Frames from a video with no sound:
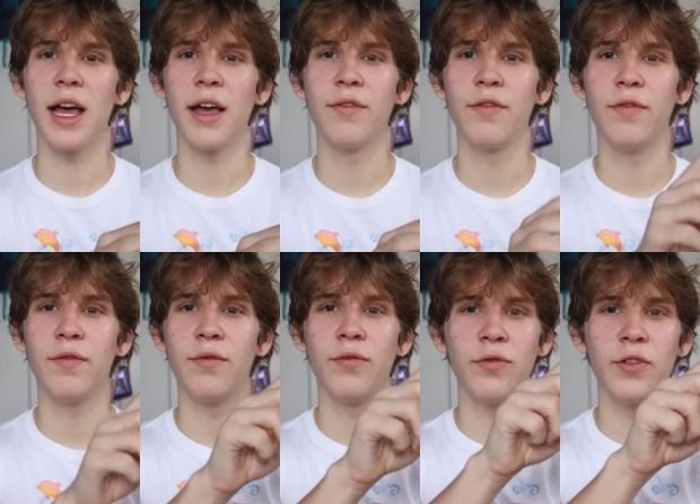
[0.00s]
I've
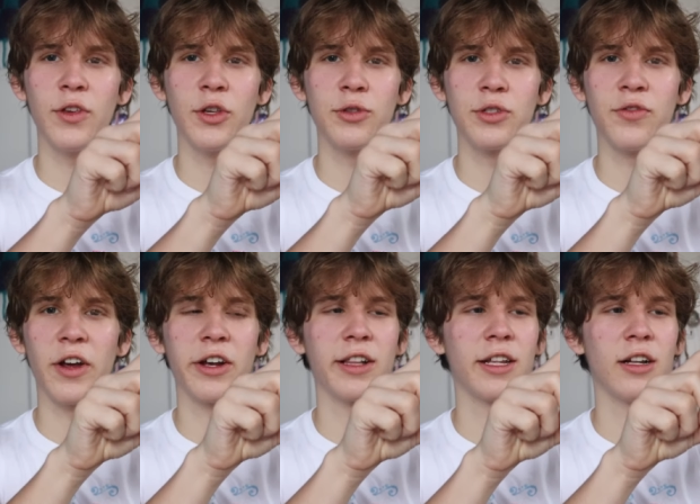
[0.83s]
used
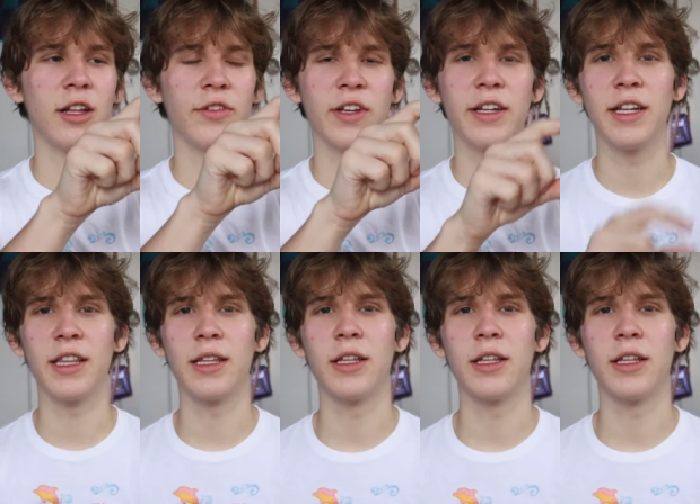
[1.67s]
very little of it in